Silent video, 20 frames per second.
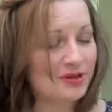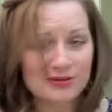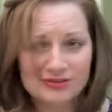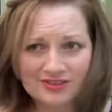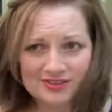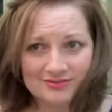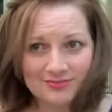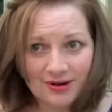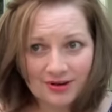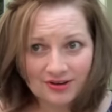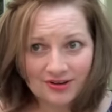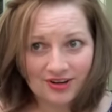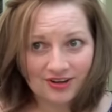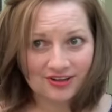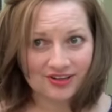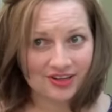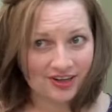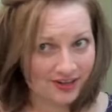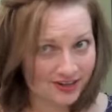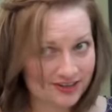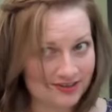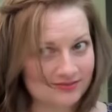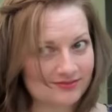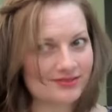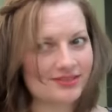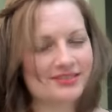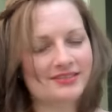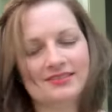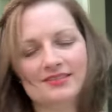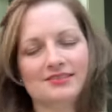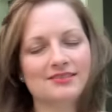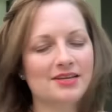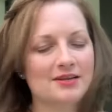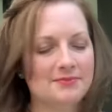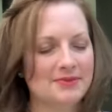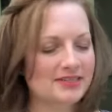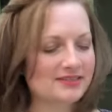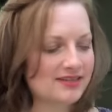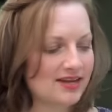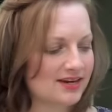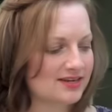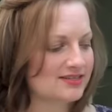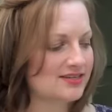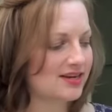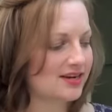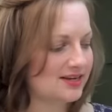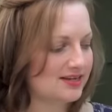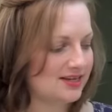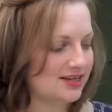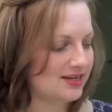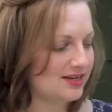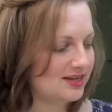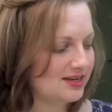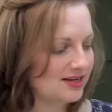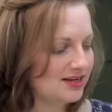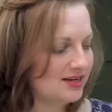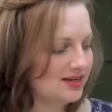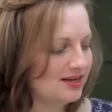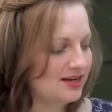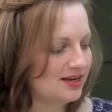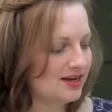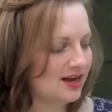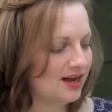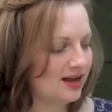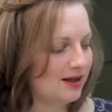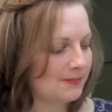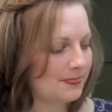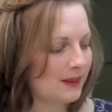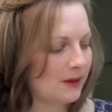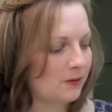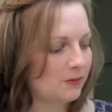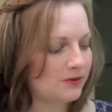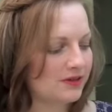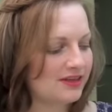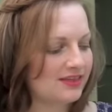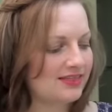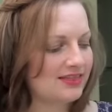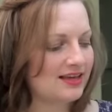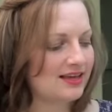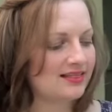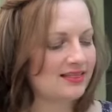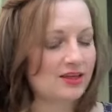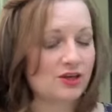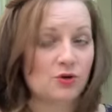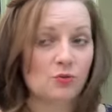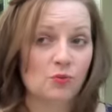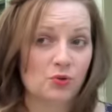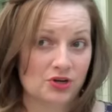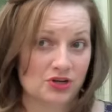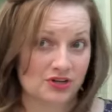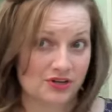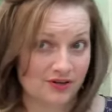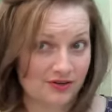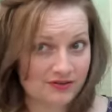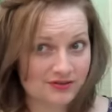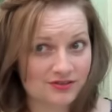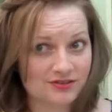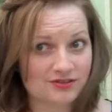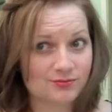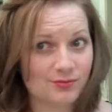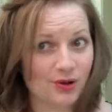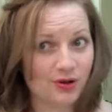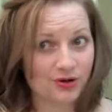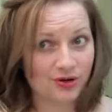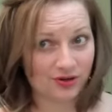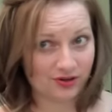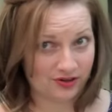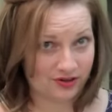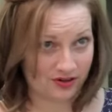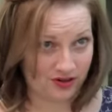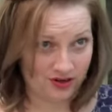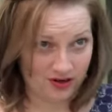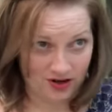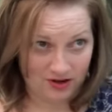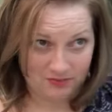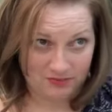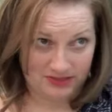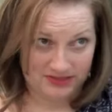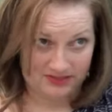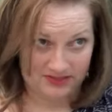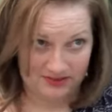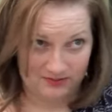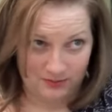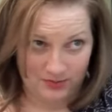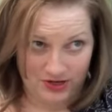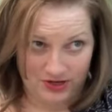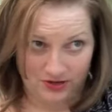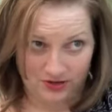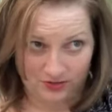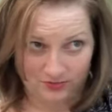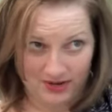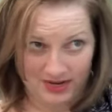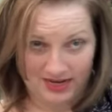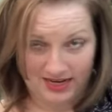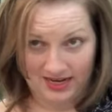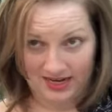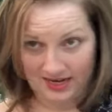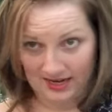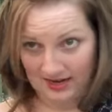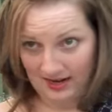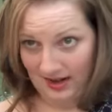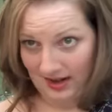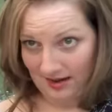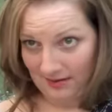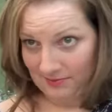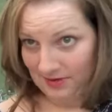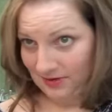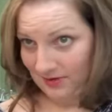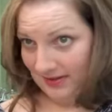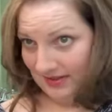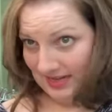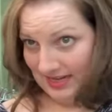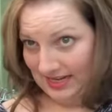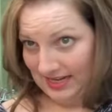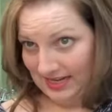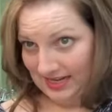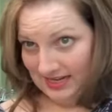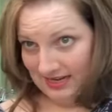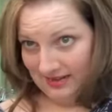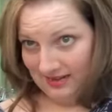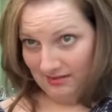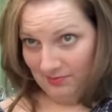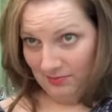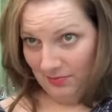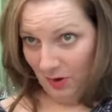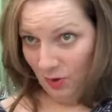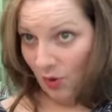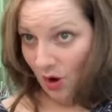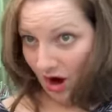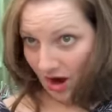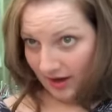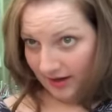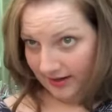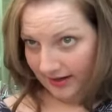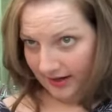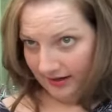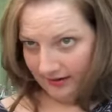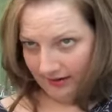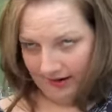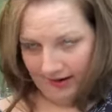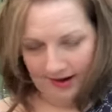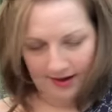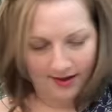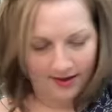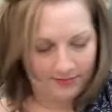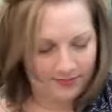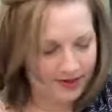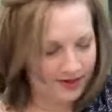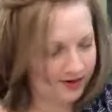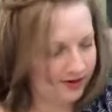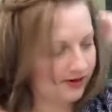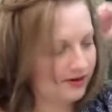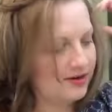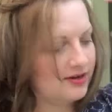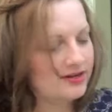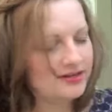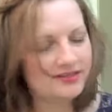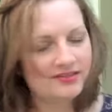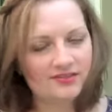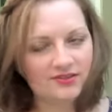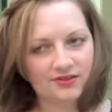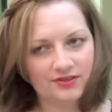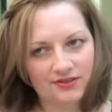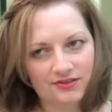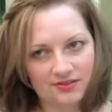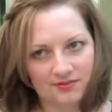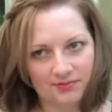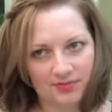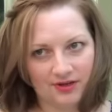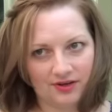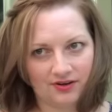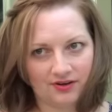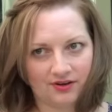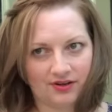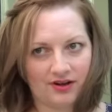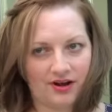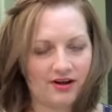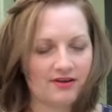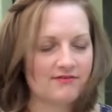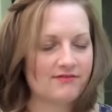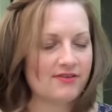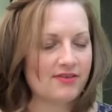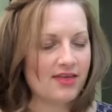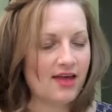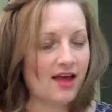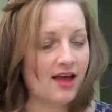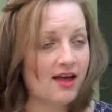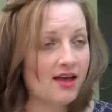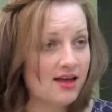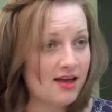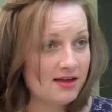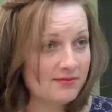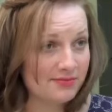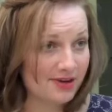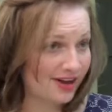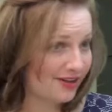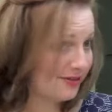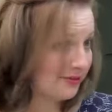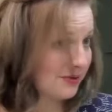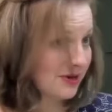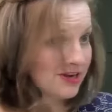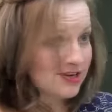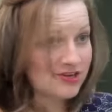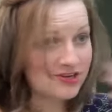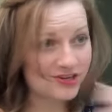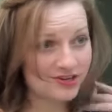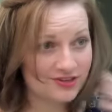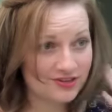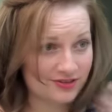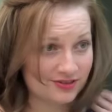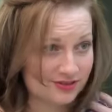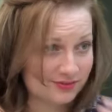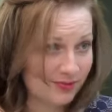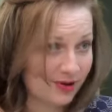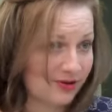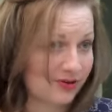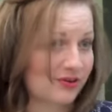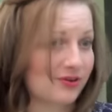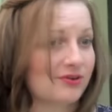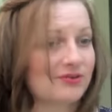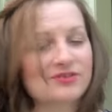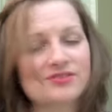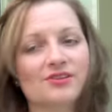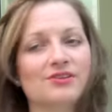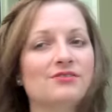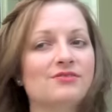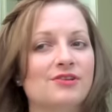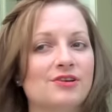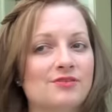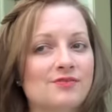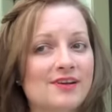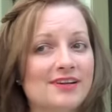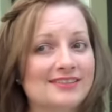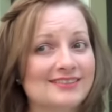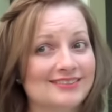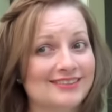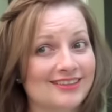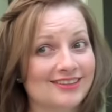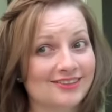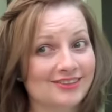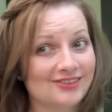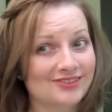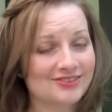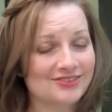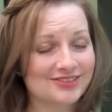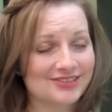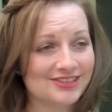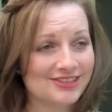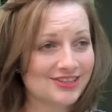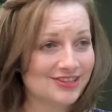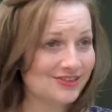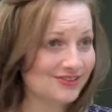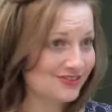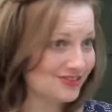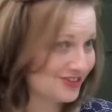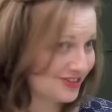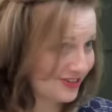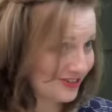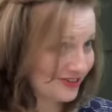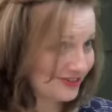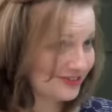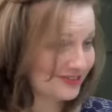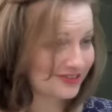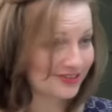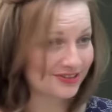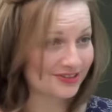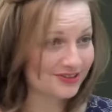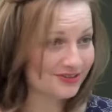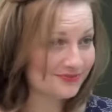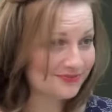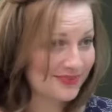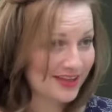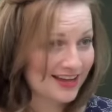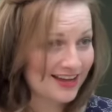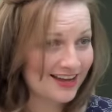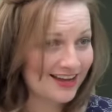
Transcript: use a smaller curling iron. It's the same exact technique. The only thing that you wouldn't use a small curling iron on is when you're doing the heat in the mohawk area up here. Still use a big curling iron for that. But otherwise, you could do smaller curls all over your face, and that looks really cute too. So